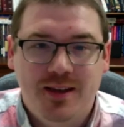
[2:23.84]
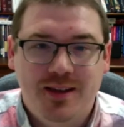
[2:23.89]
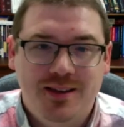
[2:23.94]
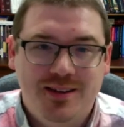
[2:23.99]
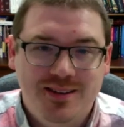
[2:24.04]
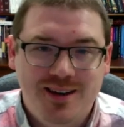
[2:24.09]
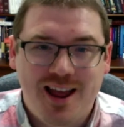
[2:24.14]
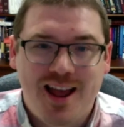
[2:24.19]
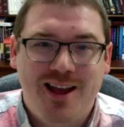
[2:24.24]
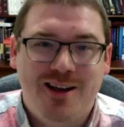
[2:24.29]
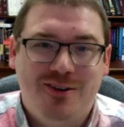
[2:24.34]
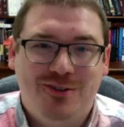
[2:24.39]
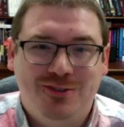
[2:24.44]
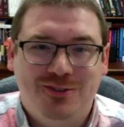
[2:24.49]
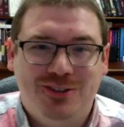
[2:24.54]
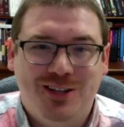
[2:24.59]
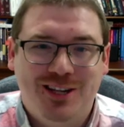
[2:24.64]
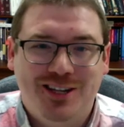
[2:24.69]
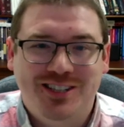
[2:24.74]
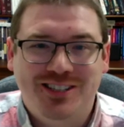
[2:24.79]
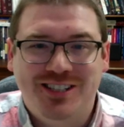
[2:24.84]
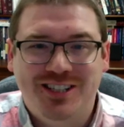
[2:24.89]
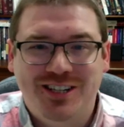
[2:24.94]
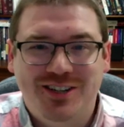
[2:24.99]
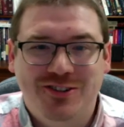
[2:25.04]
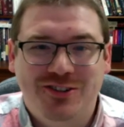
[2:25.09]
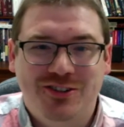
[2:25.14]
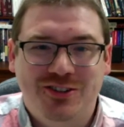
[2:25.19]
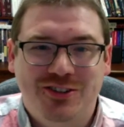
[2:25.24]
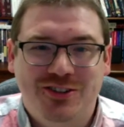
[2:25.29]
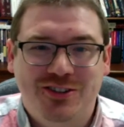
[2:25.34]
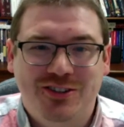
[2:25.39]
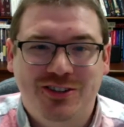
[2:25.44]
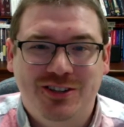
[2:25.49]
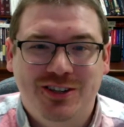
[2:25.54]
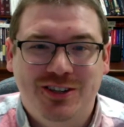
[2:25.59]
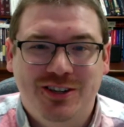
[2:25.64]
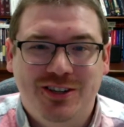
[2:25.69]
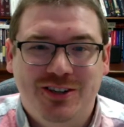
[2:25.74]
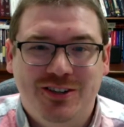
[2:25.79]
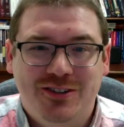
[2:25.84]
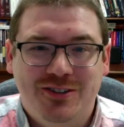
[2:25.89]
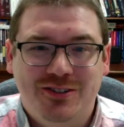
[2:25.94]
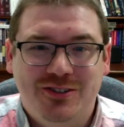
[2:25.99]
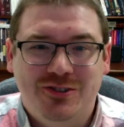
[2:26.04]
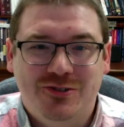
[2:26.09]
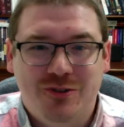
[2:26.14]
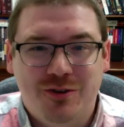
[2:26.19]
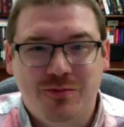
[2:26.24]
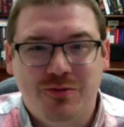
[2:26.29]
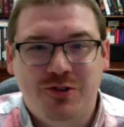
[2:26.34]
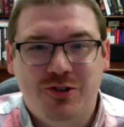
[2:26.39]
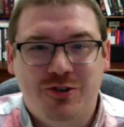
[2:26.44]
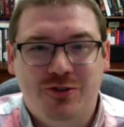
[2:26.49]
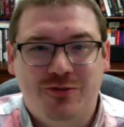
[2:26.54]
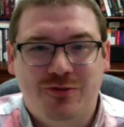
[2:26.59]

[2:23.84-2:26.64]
Now, let us hear the scripture